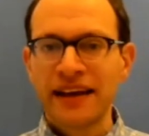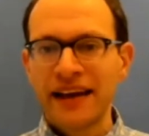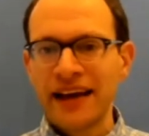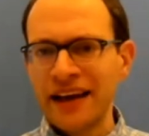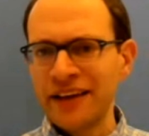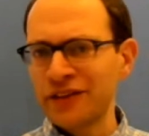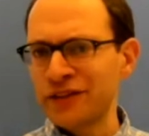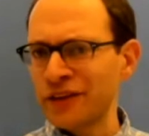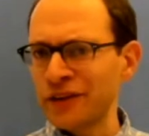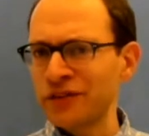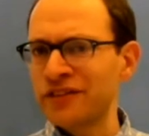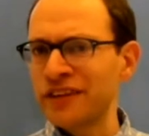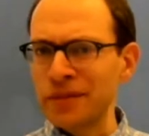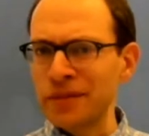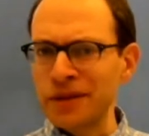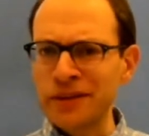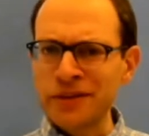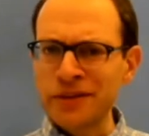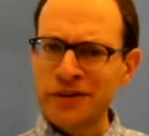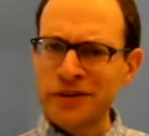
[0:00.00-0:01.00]
And so
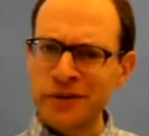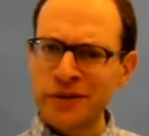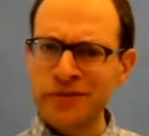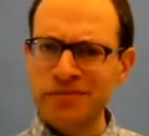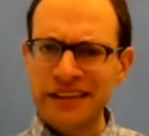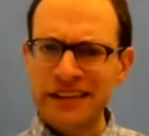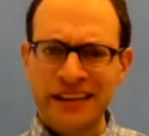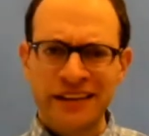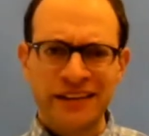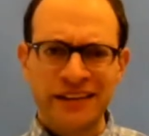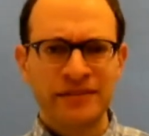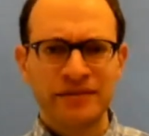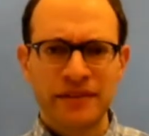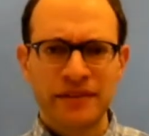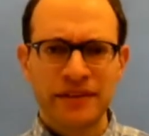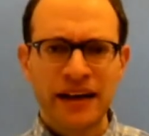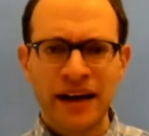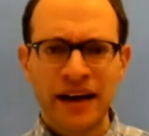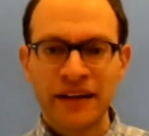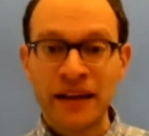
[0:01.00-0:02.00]
similar to in
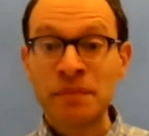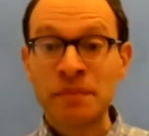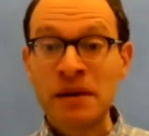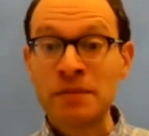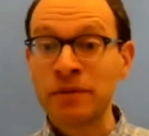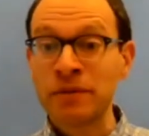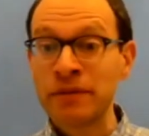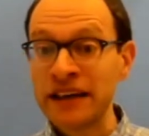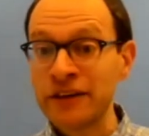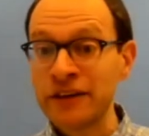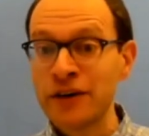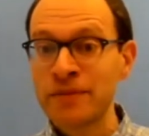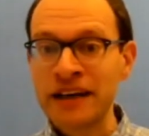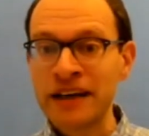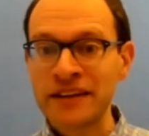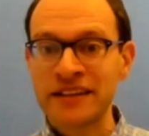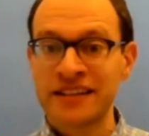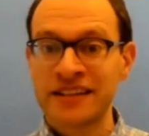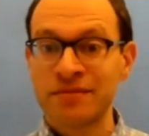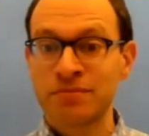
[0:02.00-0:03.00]
that people might know
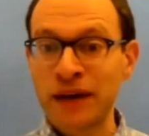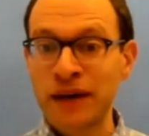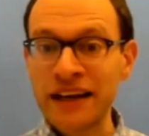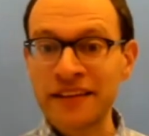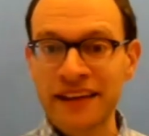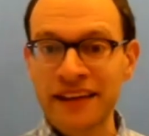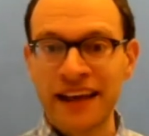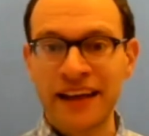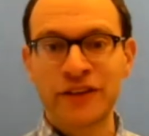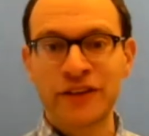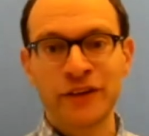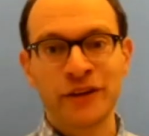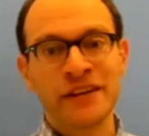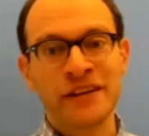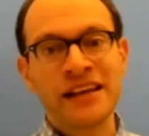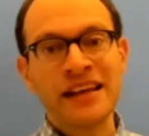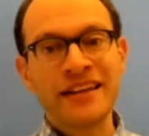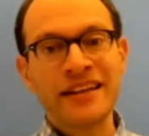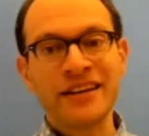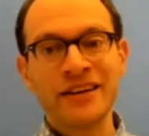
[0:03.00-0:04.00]
about this in breast cancer,
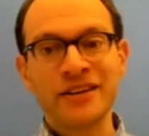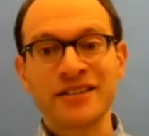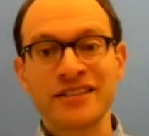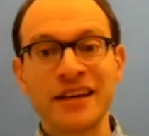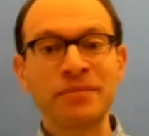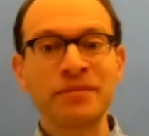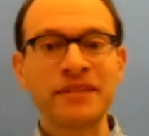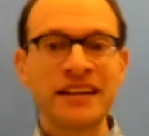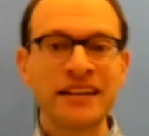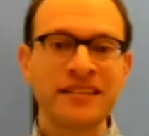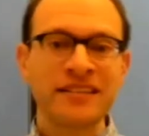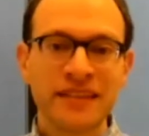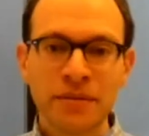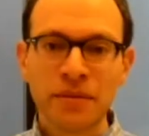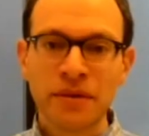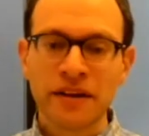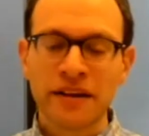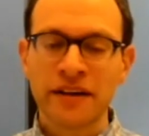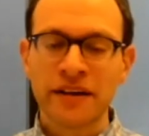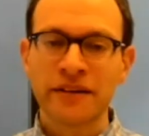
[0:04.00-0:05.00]
there's something
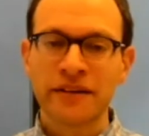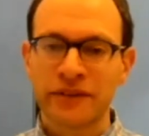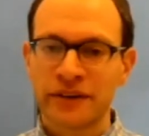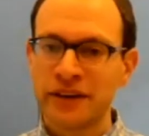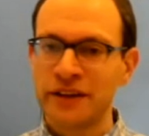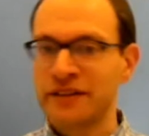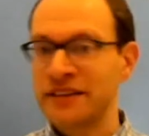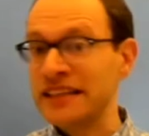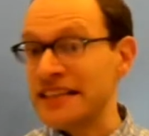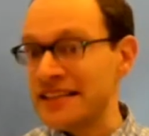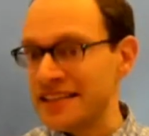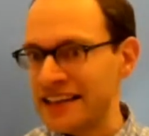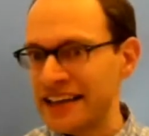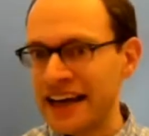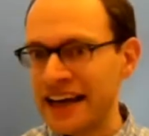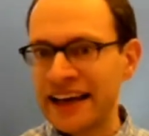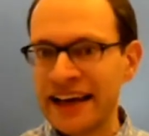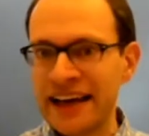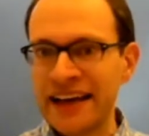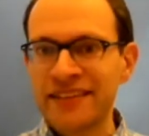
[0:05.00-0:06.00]
similar called
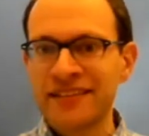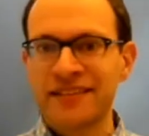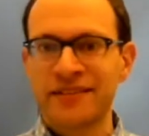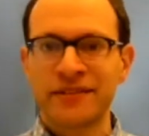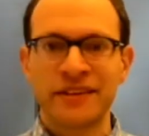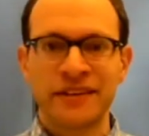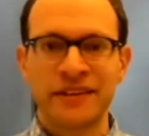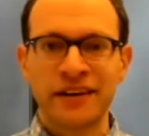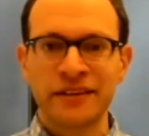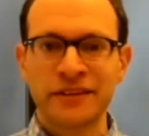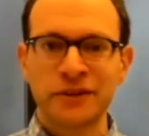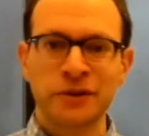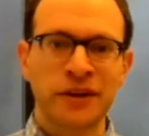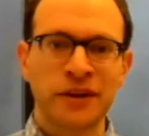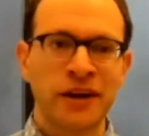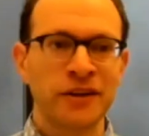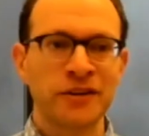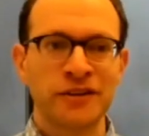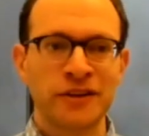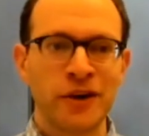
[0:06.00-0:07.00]
DCIS, ductal
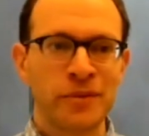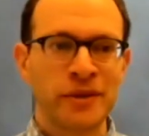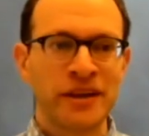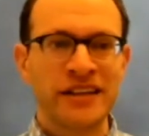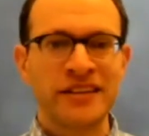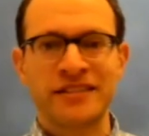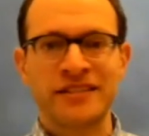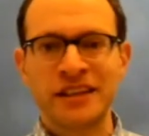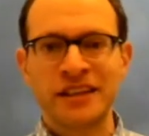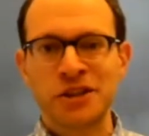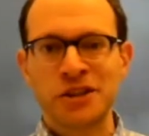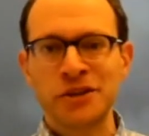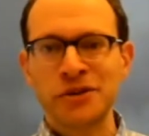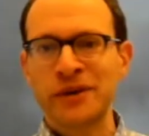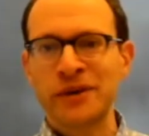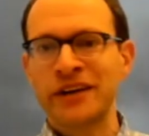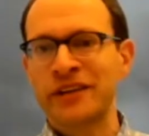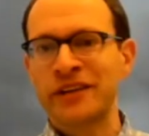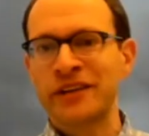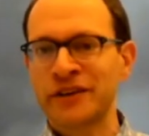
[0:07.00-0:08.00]
carcinoma in situ,
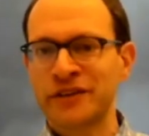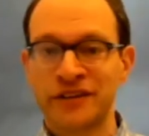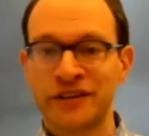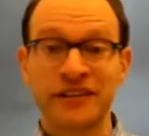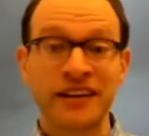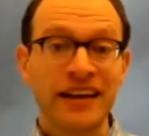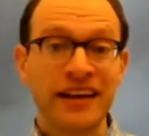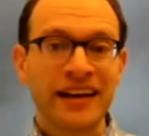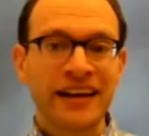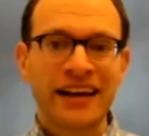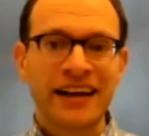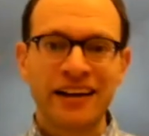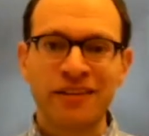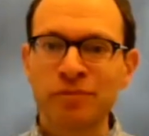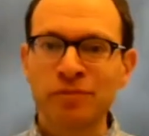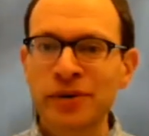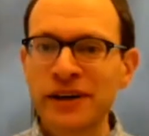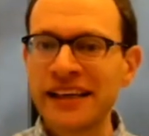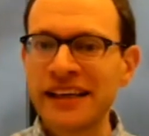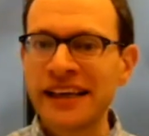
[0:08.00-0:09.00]
where there's this kind of
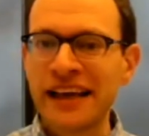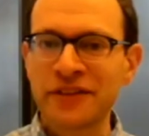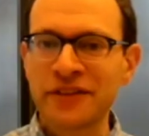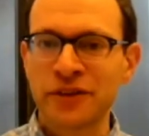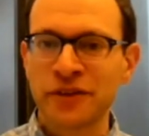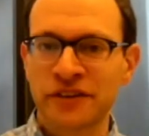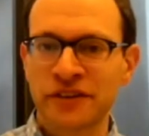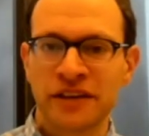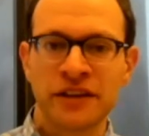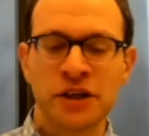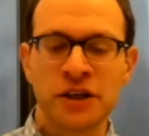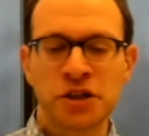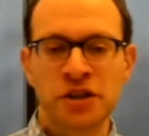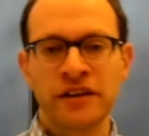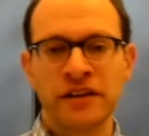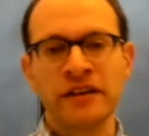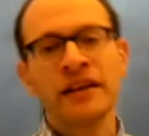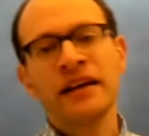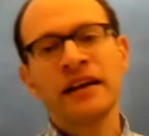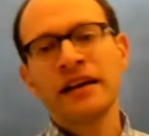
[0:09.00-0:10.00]
precancerous
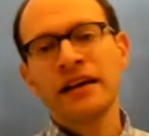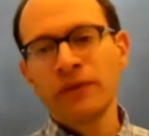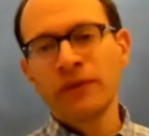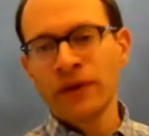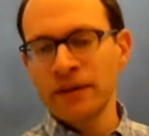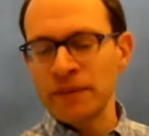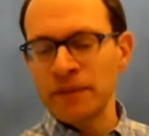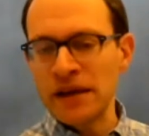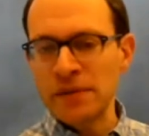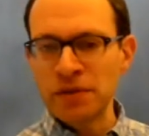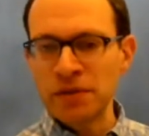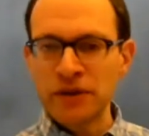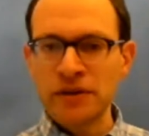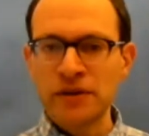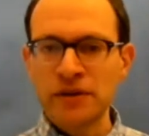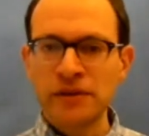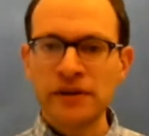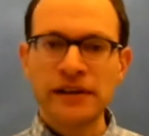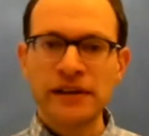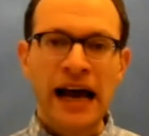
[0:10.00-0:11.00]
condition where people
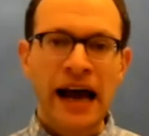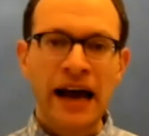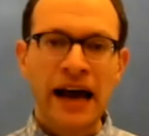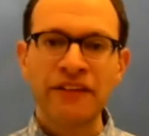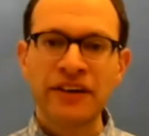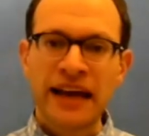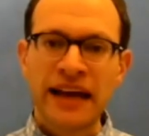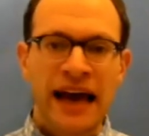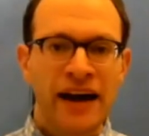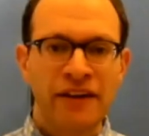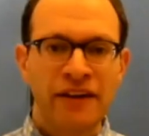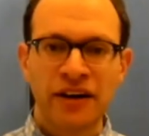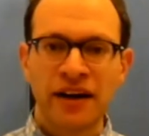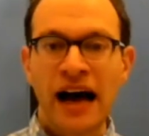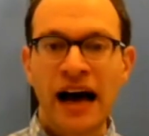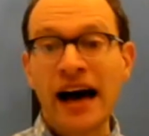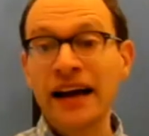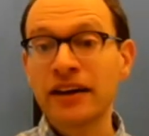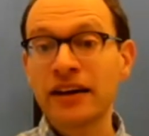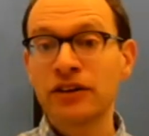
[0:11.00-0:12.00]
who have it have a
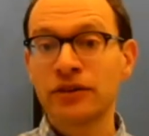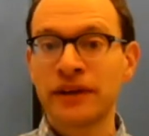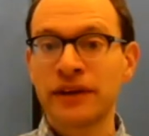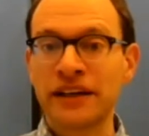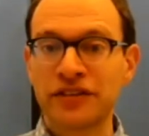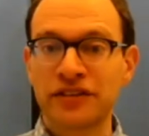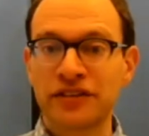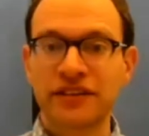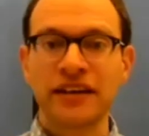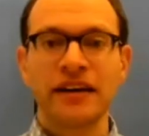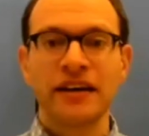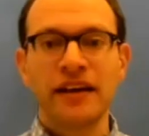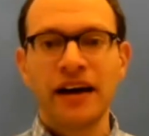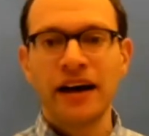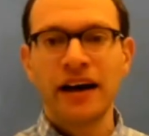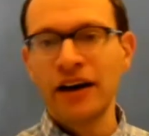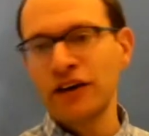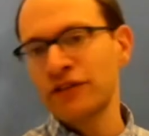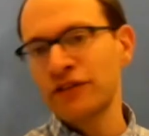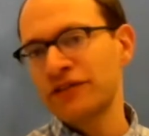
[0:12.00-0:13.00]
higher risk
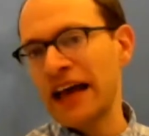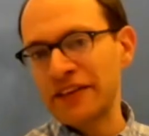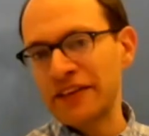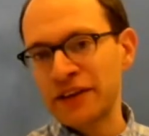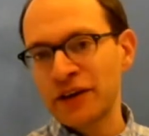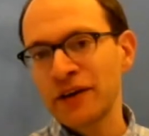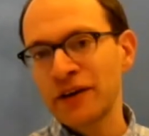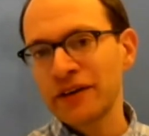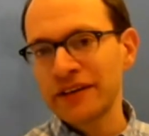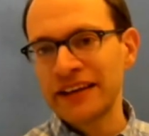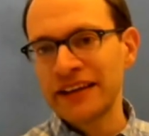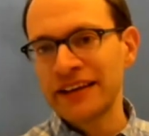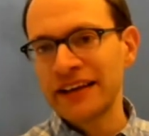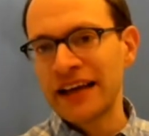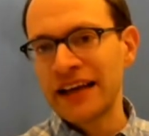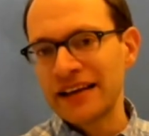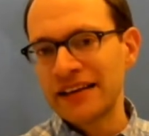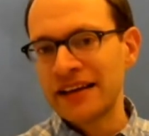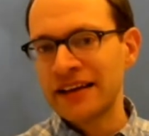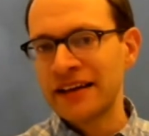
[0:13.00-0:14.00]
of that turning
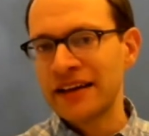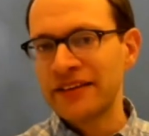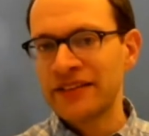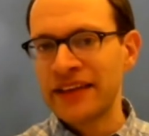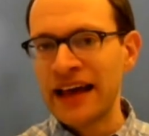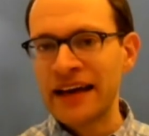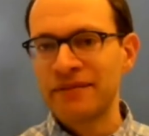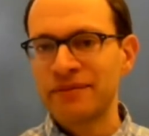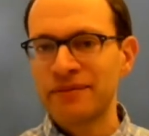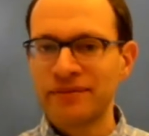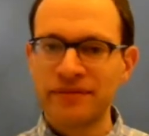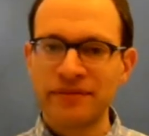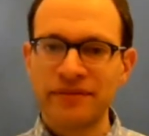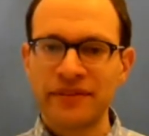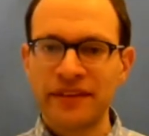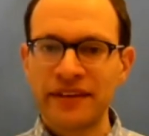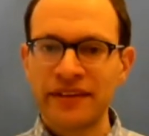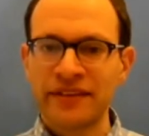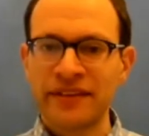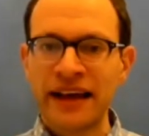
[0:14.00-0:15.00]

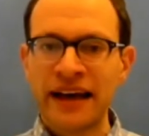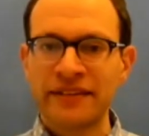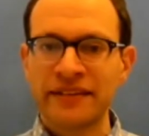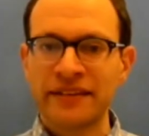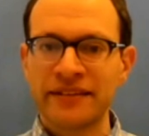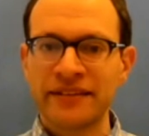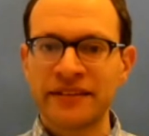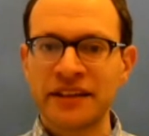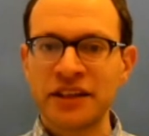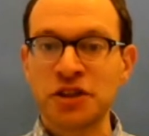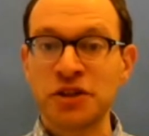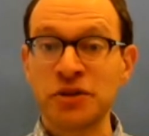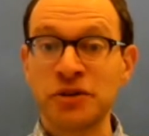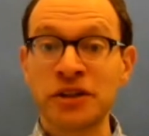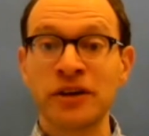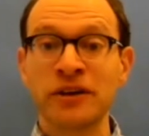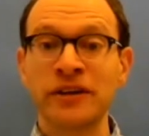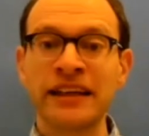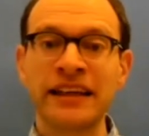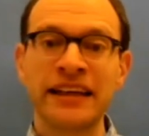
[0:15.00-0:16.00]
that tissue
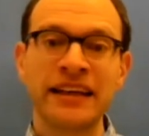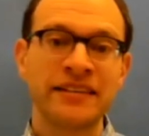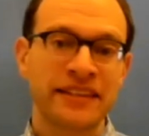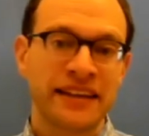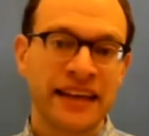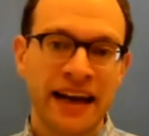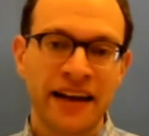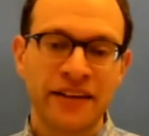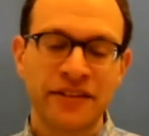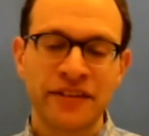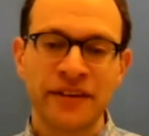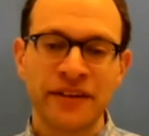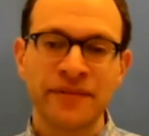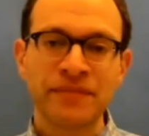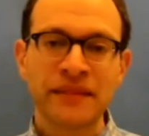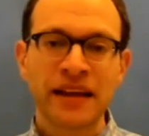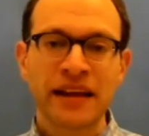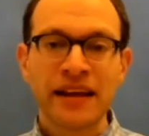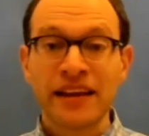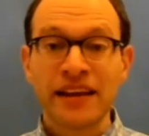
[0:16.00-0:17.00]
turning into cancer.
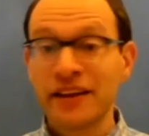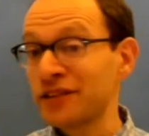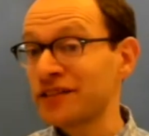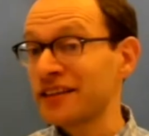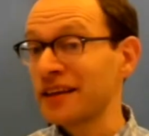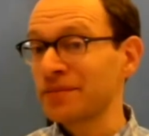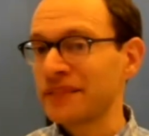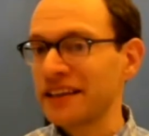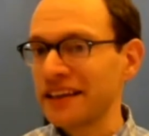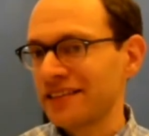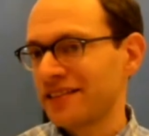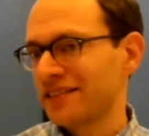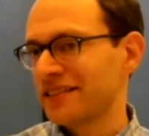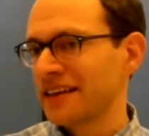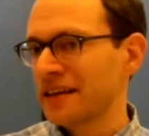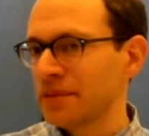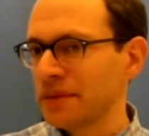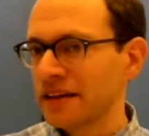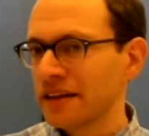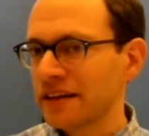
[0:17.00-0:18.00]
There's something
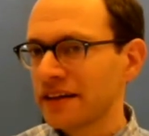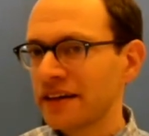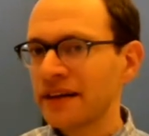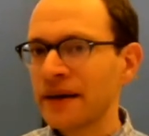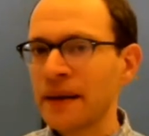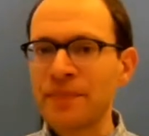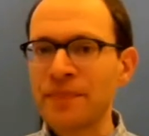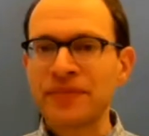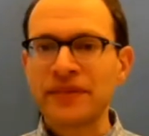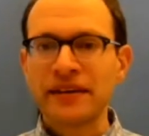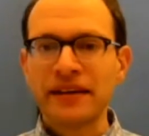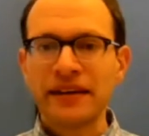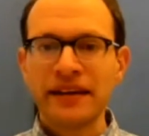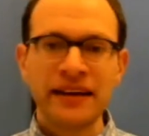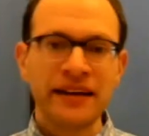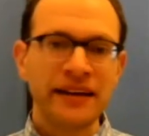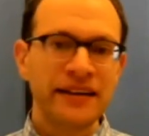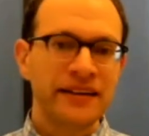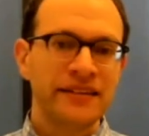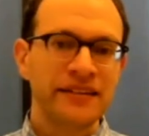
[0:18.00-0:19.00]
similar
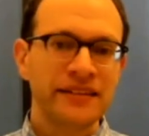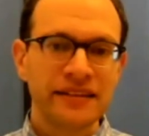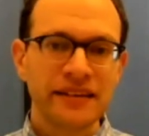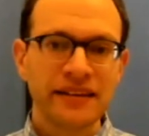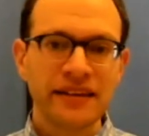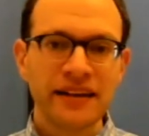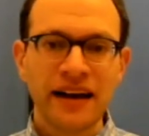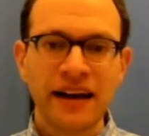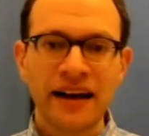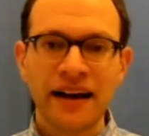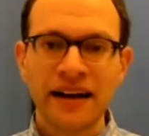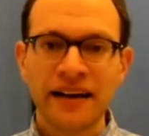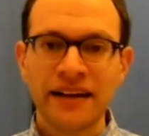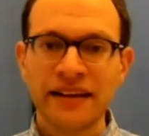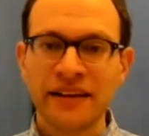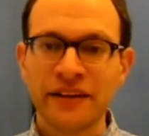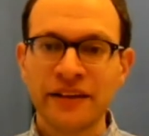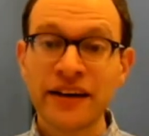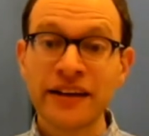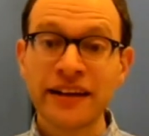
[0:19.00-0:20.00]
in
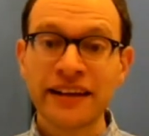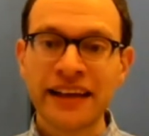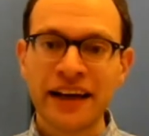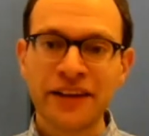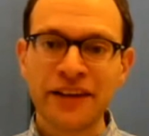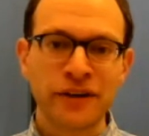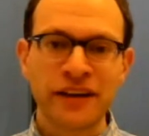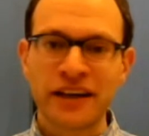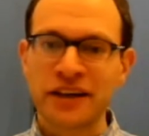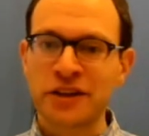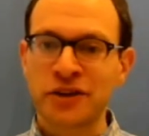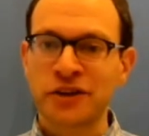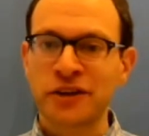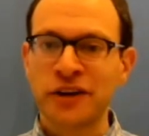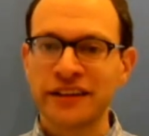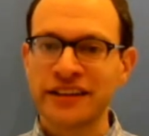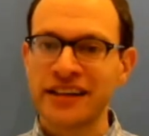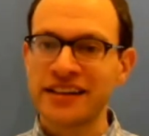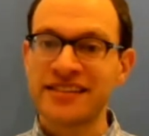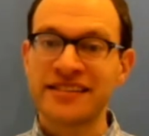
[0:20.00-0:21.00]
ovarian cancer, and it's
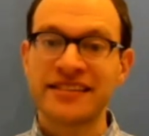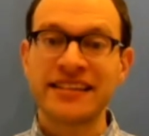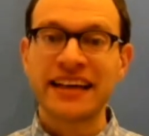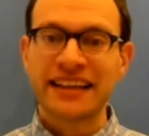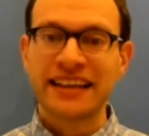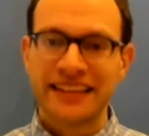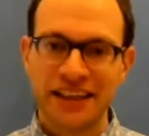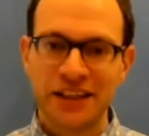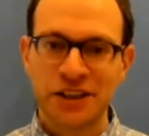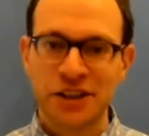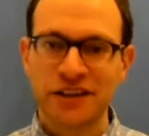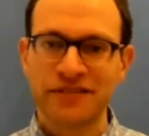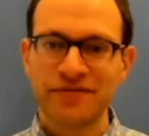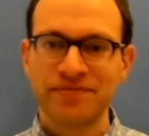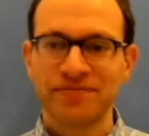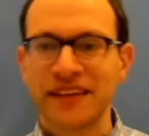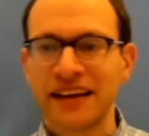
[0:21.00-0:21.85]
called a stick lesion.